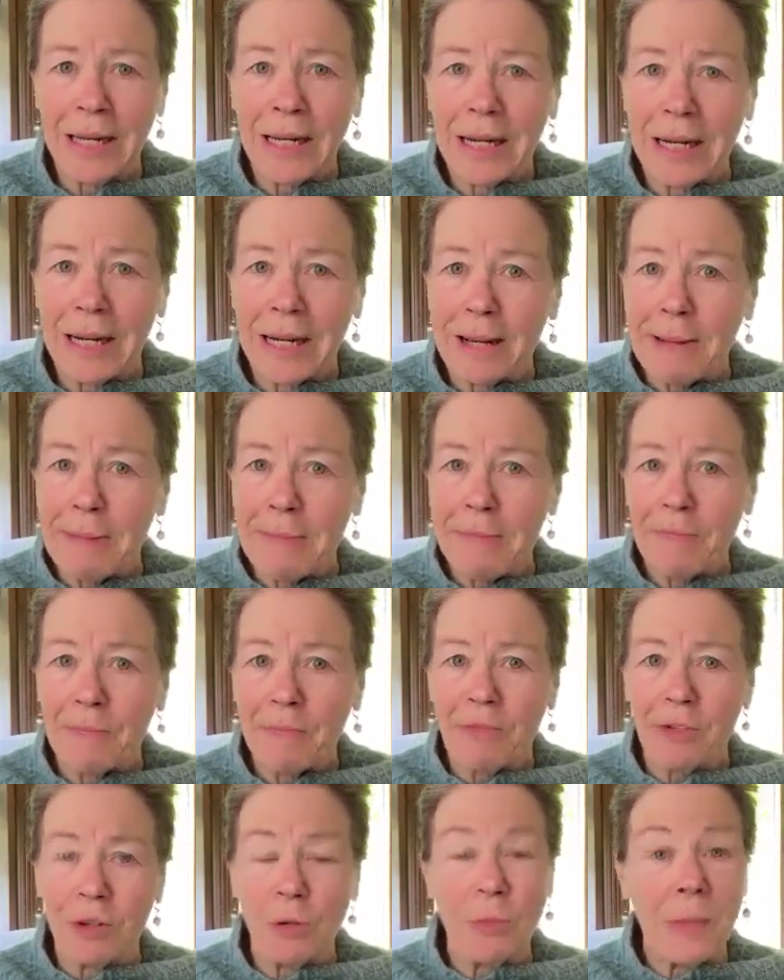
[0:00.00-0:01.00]

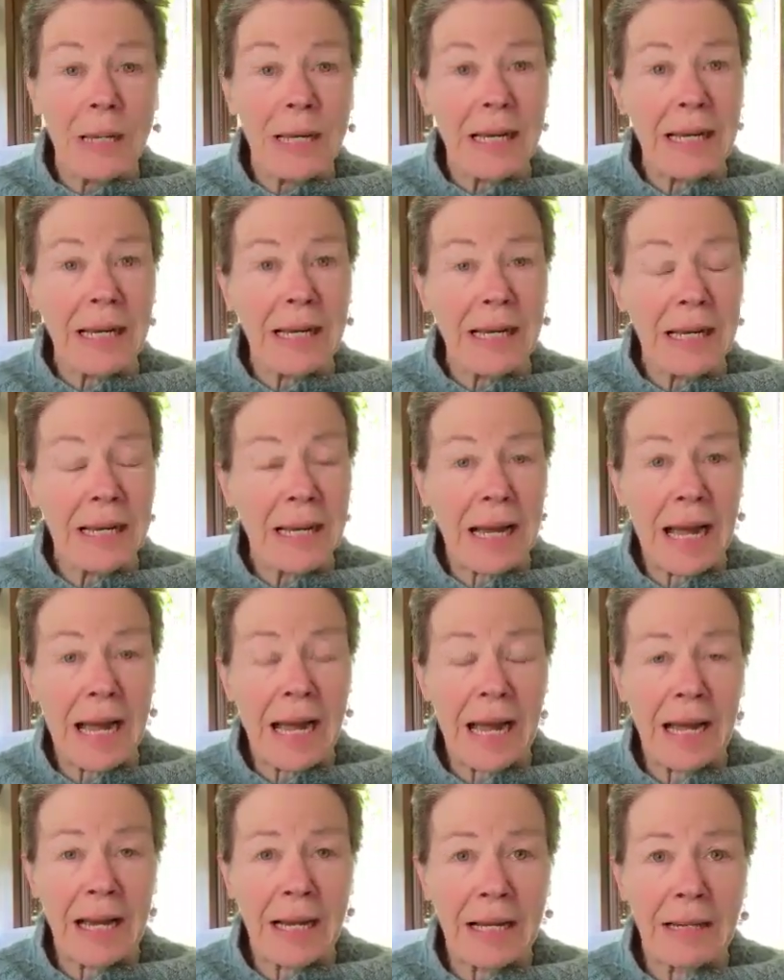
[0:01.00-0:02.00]
For me,
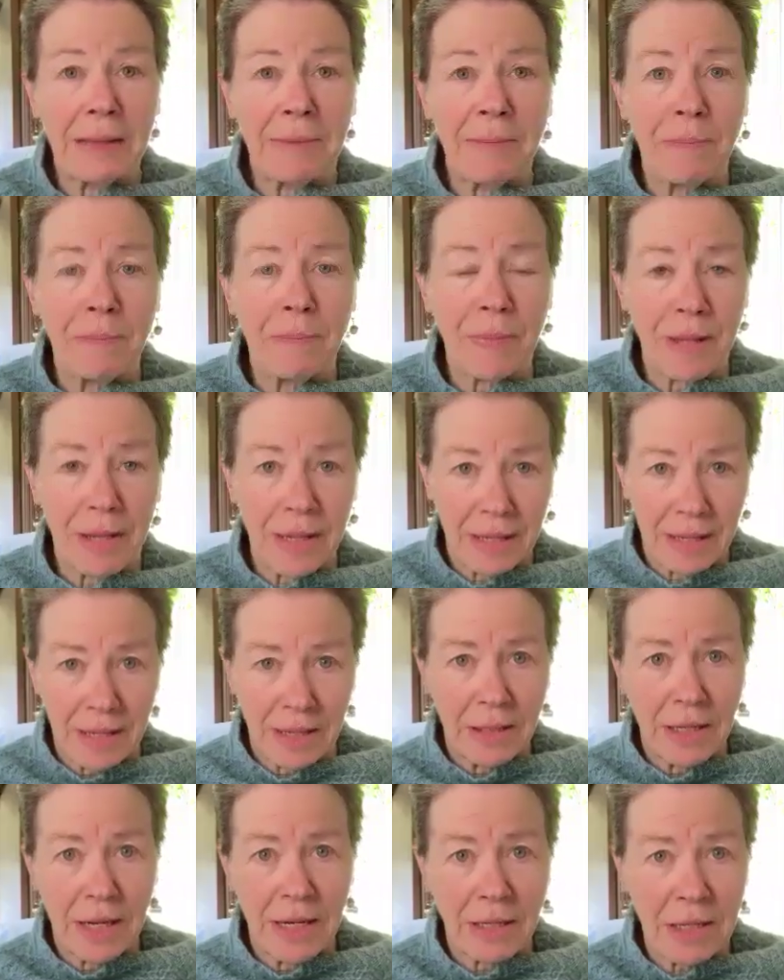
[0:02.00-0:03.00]

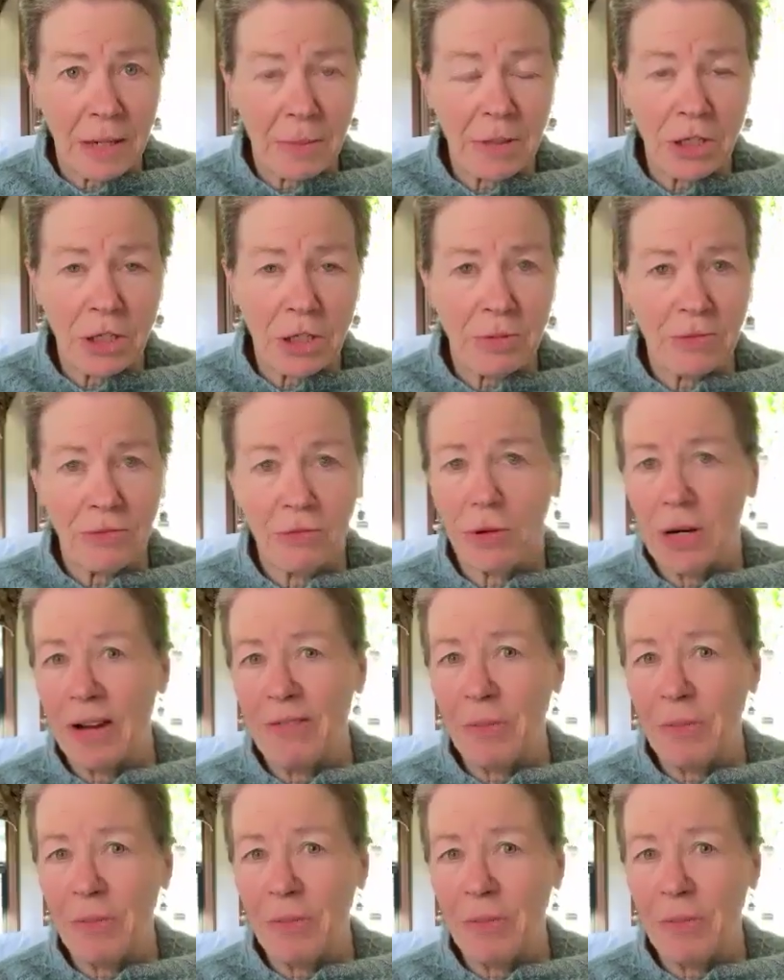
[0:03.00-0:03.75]
as I mentioned before,